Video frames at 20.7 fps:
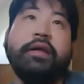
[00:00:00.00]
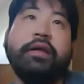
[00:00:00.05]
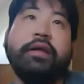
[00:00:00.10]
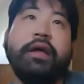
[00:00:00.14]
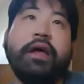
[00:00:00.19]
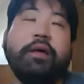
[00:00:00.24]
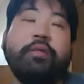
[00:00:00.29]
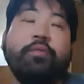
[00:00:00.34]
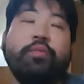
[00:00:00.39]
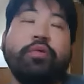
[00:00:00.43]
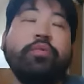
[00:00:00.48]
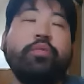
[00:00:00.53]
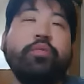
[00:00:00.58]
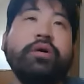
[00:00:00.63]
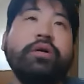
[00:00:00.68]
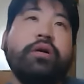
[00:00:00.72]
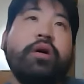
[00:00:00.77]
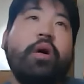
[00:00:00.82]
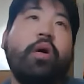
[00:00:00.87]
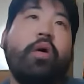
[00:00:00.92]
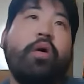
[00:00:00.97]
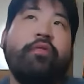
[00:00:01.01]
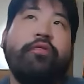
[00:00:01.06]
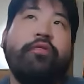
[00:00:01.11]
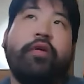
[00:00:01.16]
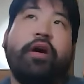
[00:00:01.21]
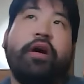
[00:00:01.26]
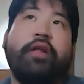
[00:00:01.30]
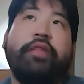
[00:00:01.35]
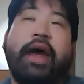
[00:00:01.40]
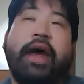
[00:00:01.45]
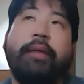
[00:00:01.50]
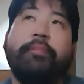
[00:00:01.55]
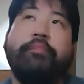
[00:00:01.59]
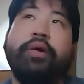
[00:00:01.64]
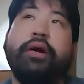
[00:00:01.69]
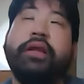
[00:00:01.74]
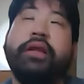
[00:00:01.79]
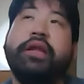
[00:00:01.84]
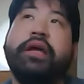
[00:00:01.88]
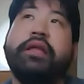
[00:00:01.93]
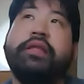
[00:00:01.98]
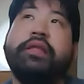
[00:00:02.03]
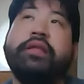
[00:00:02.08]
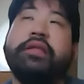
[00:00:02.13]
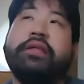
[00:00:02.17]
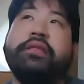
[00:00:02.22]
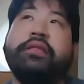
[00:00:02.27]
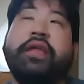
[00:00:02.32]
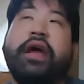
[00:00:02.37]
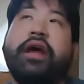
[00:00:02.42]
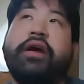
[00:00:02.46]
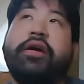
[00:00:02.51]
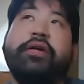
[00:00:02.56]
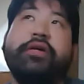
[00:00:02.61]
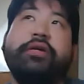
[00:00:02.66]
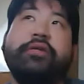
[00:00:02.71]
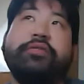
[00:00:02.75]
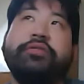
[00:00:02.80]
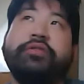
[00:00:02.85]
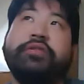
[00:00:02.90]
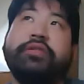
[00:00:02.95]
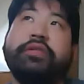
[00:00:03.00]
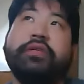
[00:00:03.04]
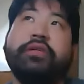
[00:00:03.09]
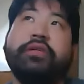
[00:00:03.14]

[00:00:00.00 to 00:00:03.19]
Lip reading: and we'll go over all that, but there's